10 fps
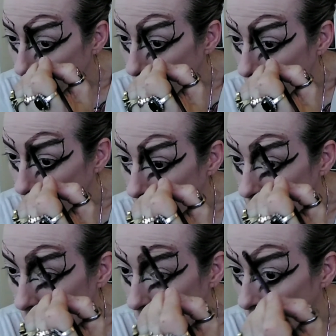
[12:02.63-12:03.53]
fucking
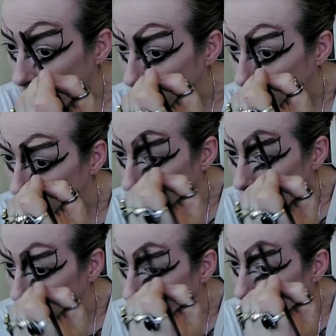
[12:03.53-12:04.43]
start this again because
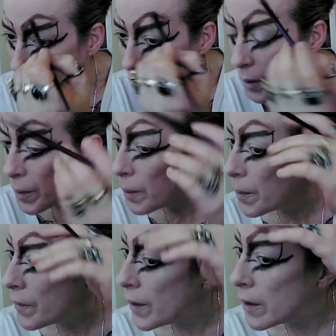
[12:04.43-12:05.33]
I don't like to be a
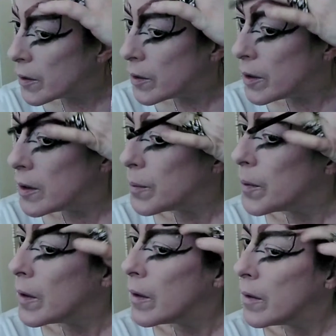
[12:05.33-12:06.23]
perfectionist,
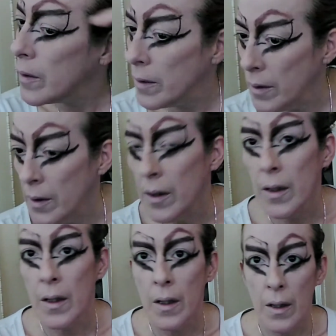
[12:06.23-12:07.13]
but I,
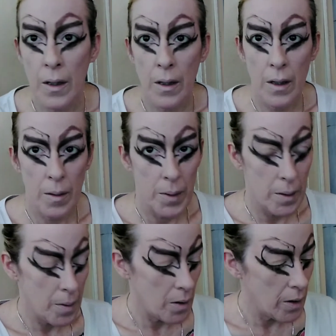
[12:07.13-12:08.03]
I mean,
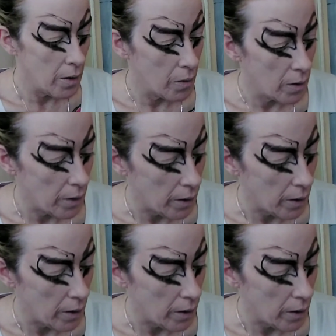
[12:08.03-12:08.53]
I'm already looking